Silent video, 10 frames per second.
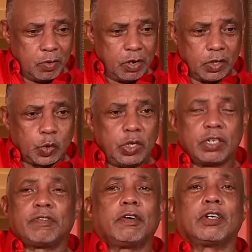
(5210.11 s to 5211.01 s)
when
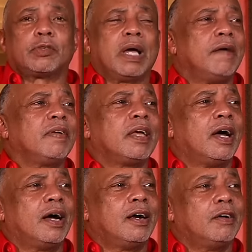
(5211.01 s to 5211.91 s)
Squingey first, we
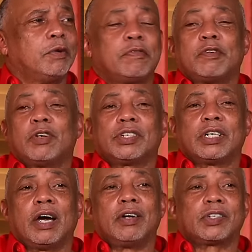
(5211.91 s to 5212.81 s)
first
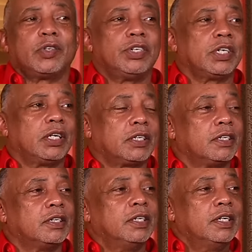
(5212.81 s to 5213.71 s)
carry Squingey get, you
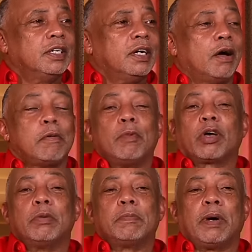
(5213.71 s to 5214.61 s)
know, and we
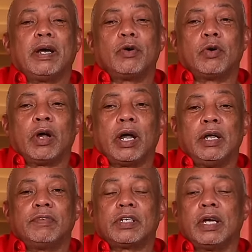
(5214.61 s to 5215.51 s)
book him up on the road and
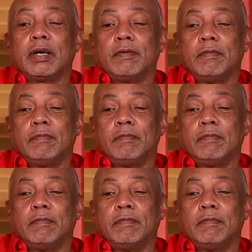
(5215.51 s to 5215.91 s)
I say,